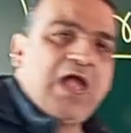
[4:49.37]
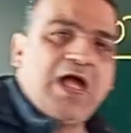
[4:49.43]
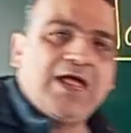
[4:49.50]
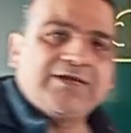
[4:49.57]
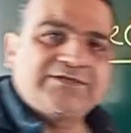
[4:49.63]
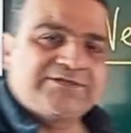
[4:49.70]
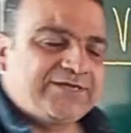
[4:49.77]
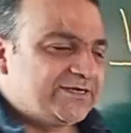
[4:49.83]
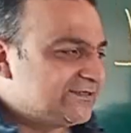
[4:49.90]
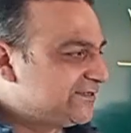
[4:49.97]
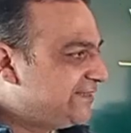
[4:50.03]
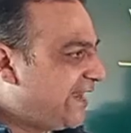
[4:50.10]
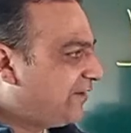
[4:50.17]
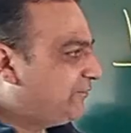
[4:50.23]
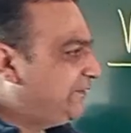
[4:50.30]
constants
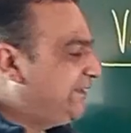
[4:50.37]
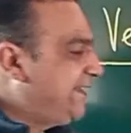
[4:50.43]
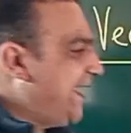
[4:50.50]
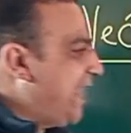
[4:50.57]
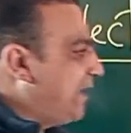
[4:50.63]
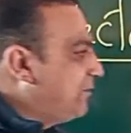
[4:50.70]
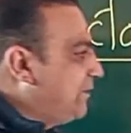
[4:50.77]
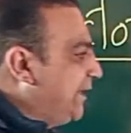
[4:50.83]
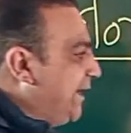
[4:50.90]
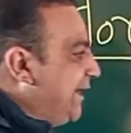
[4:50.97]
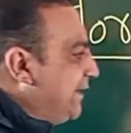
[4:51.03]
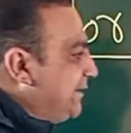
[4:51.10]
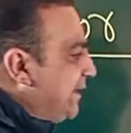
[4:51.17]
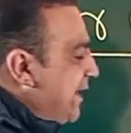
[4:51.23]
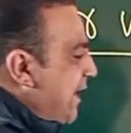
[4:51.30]
that we
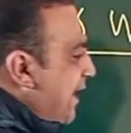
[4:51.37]
calculate